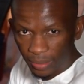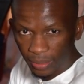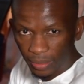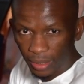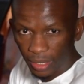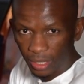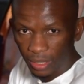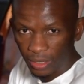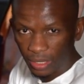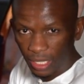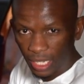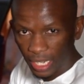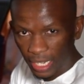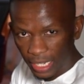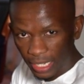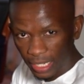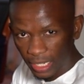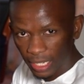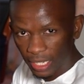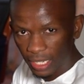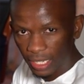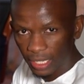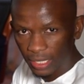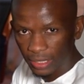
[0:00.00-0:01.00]
but in the high
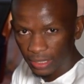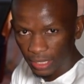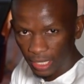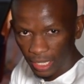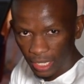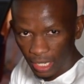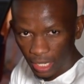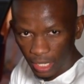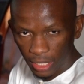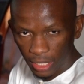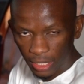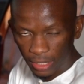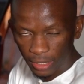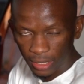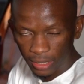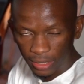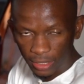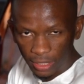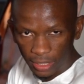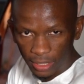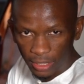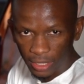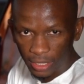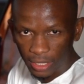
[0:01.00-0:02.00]
line, the R and the
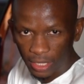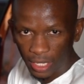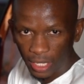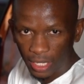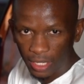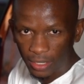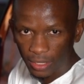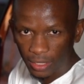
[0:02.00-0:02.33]
GTI,